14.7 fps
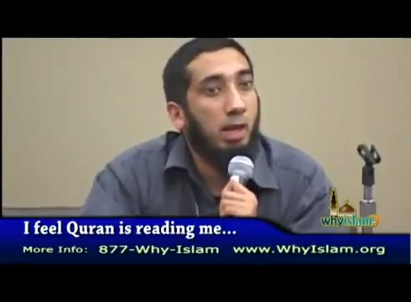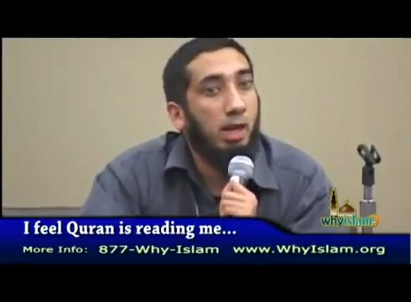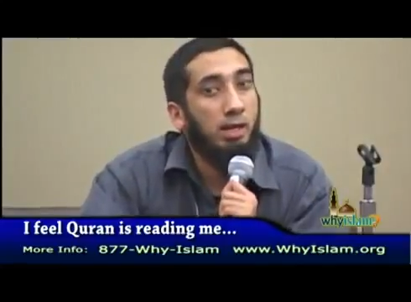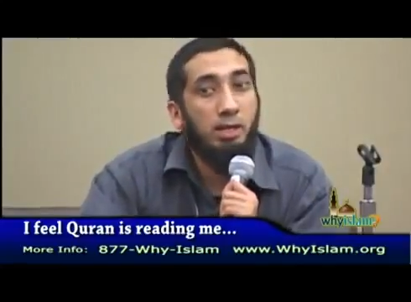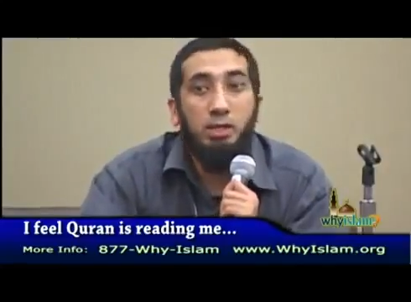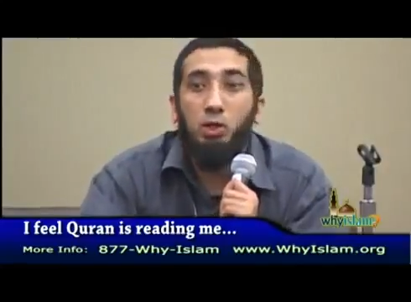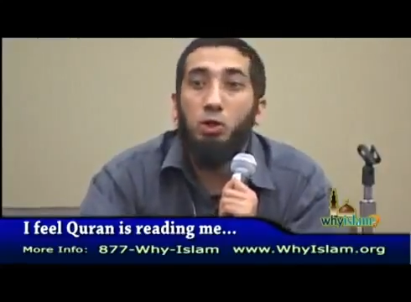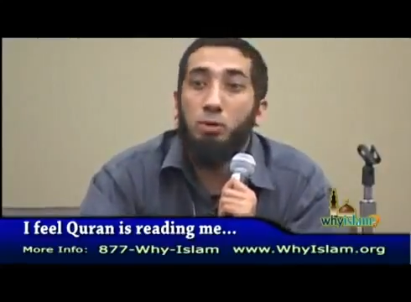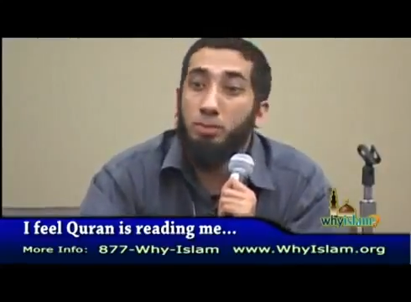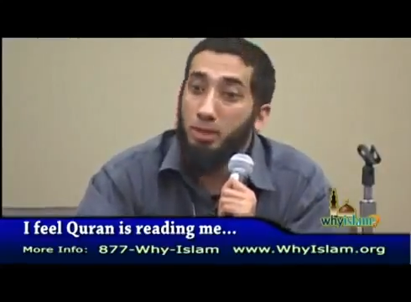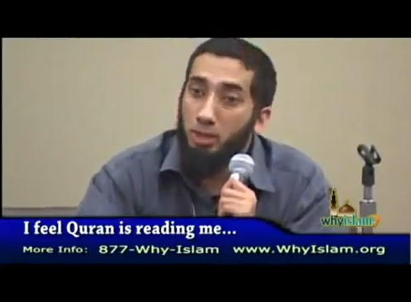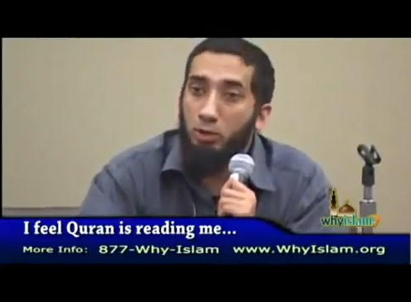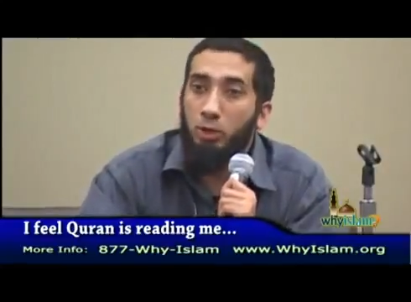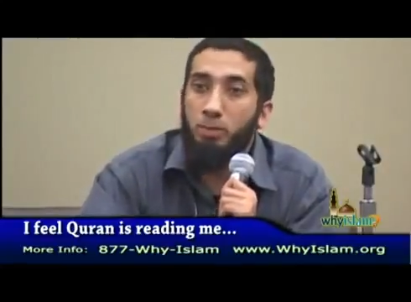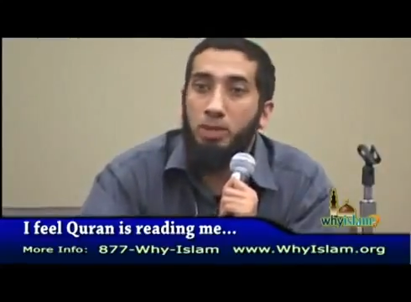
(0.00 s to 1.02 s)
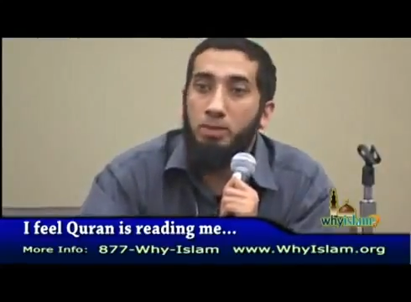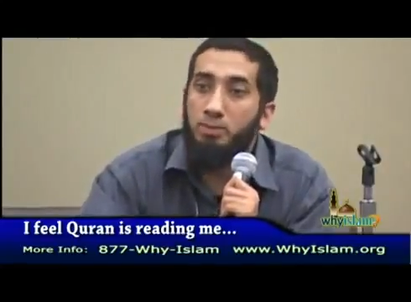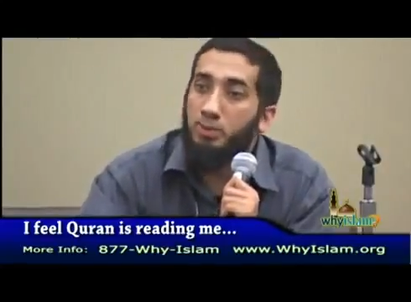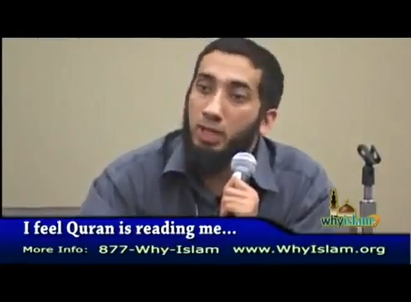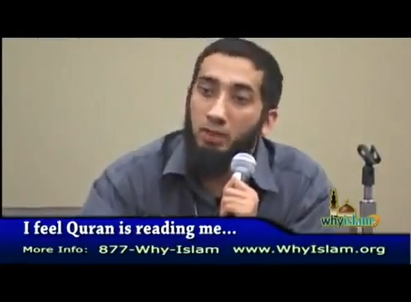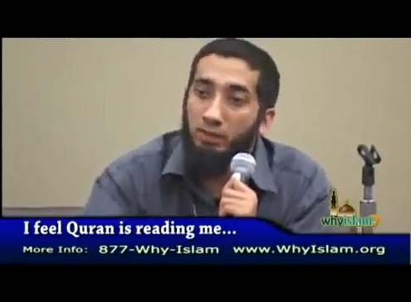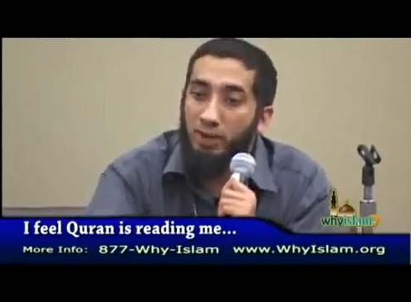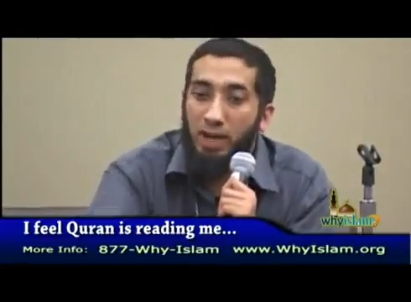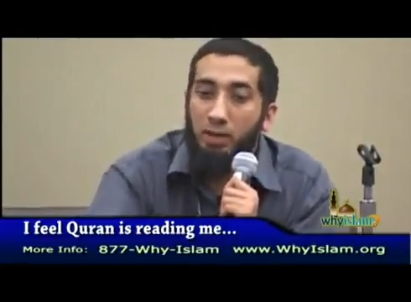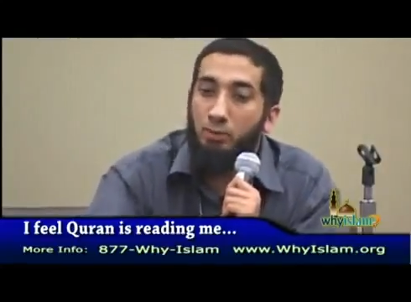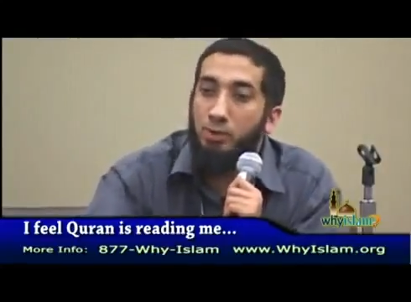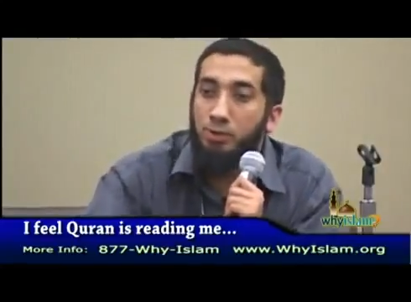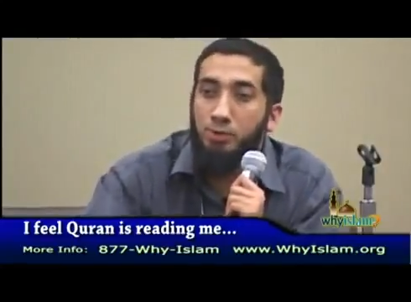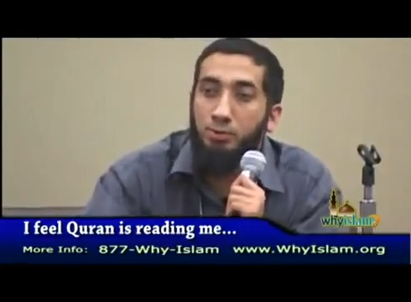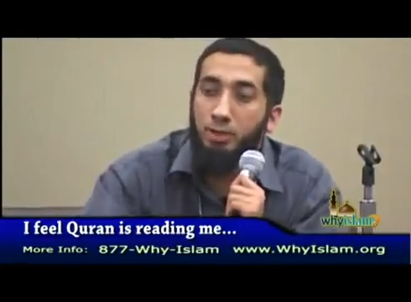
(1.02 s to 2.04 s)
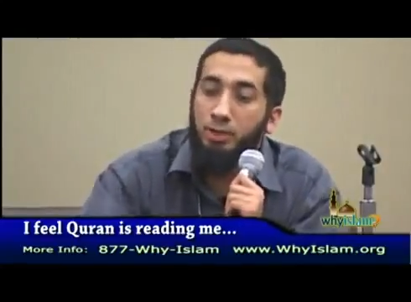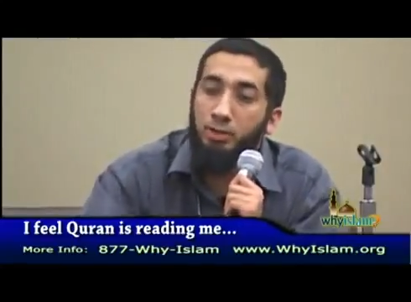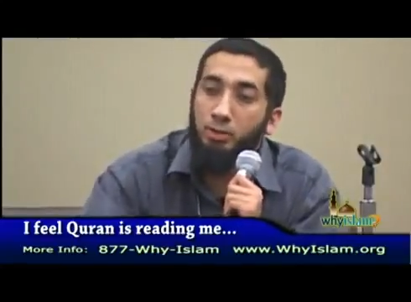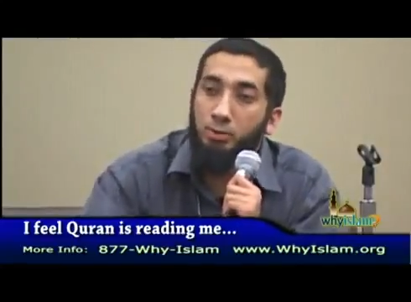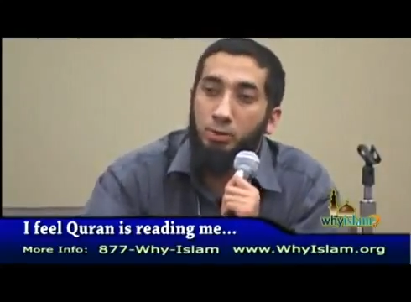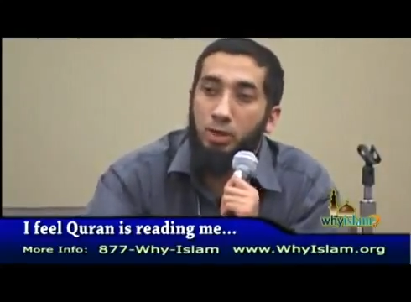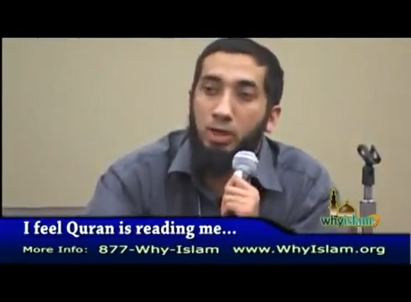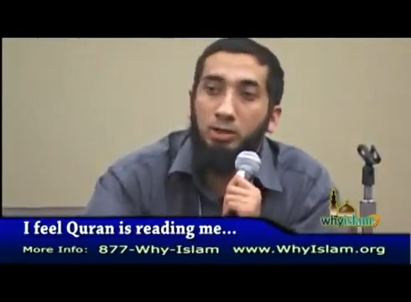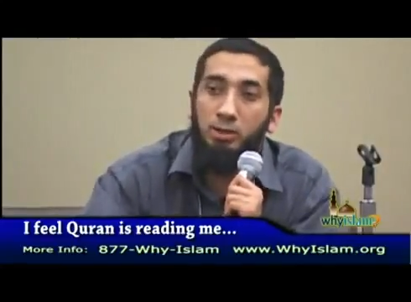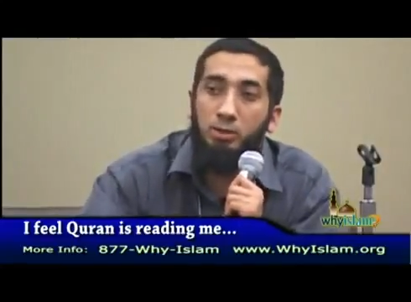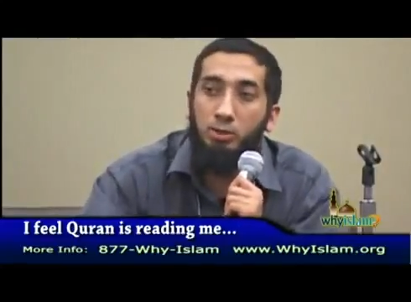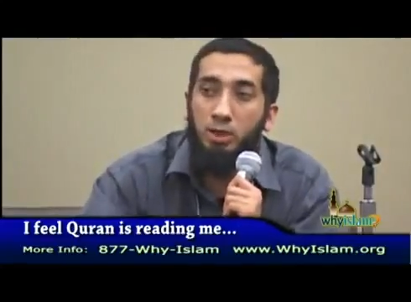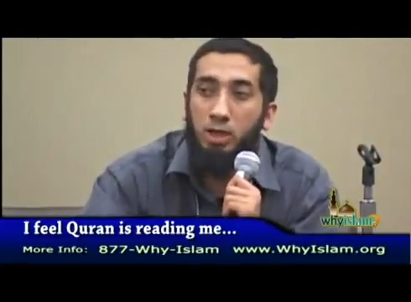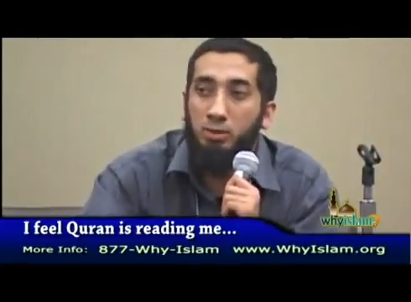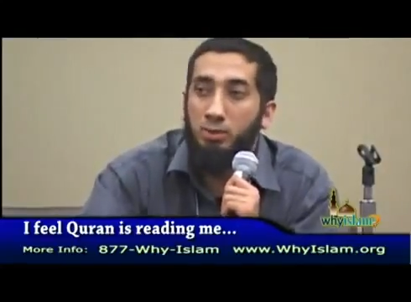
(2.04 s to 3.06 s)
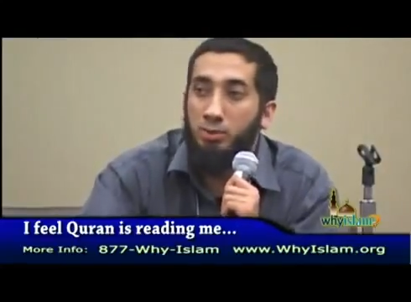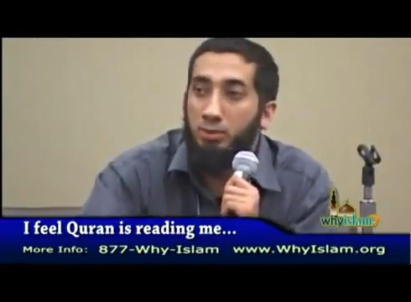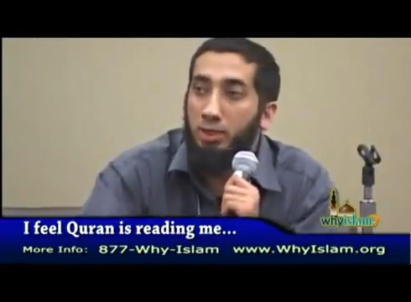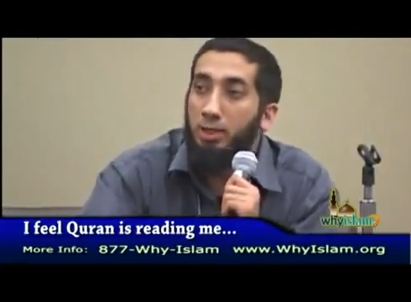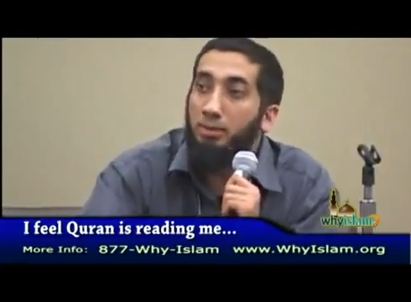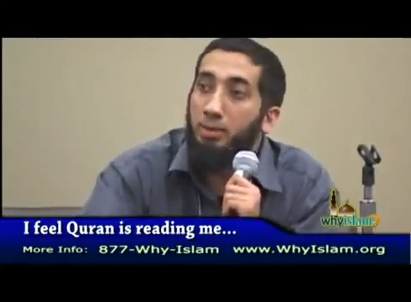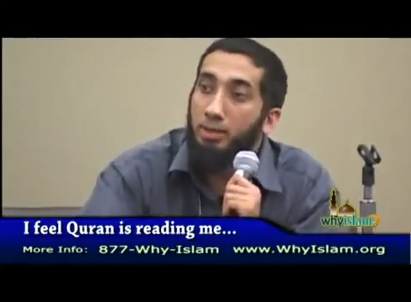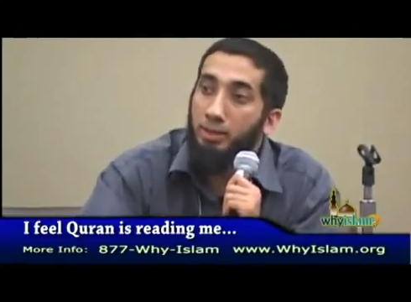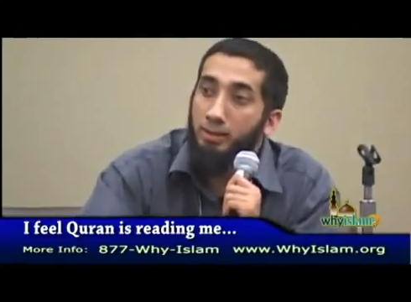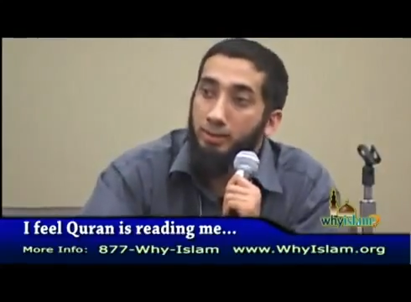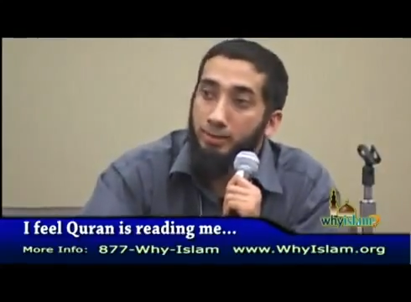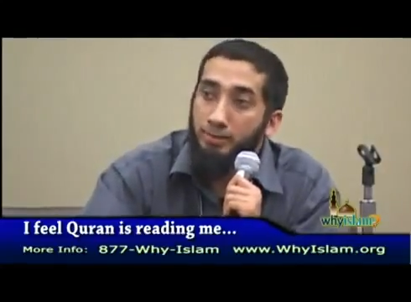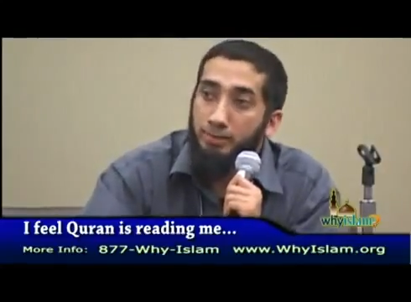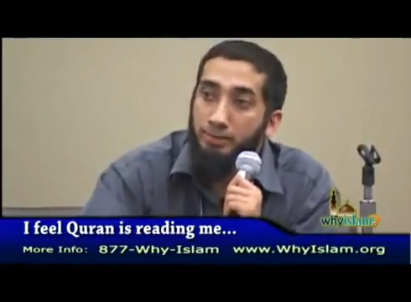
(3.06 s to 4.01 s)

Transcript: And he told me himself, I wasn't reading the Quran was reading me.